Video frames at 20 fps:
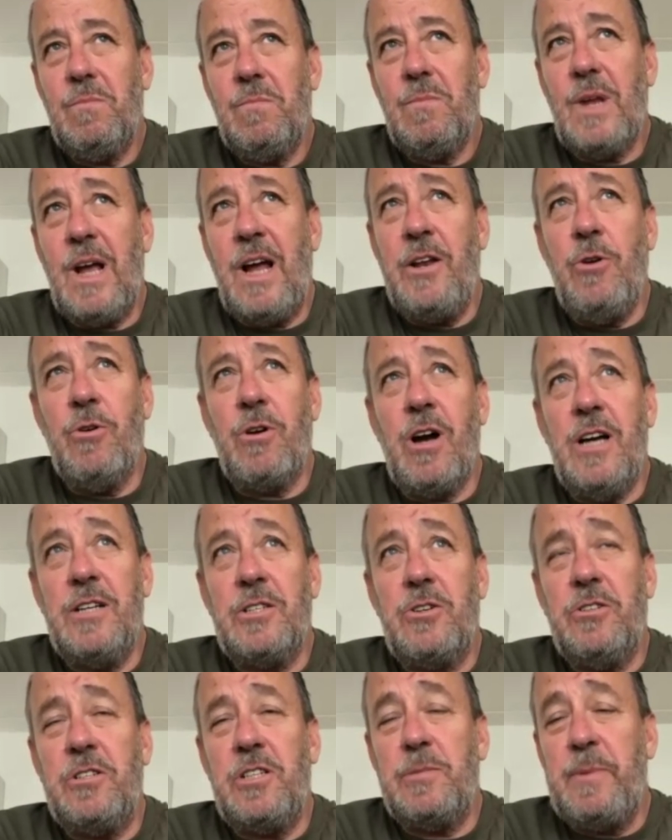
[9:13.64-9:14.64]
And you guys,
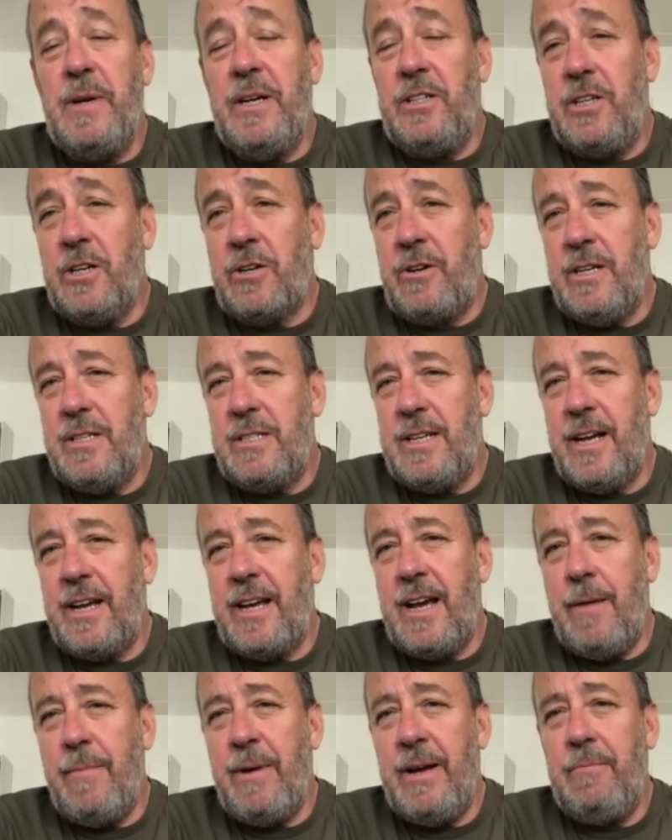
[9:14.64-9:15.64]
good to speak to you, Chris. Take
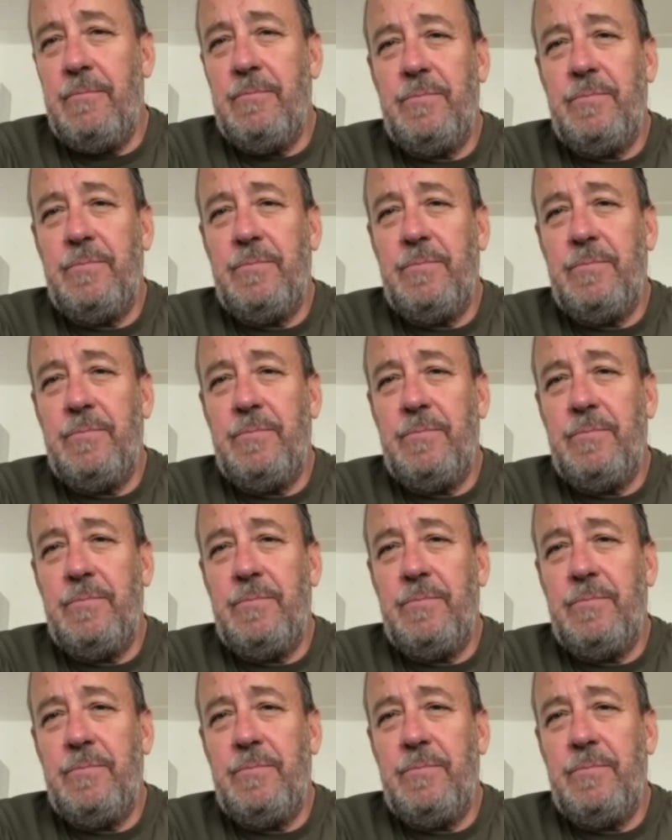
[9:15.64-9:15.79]
care, mate.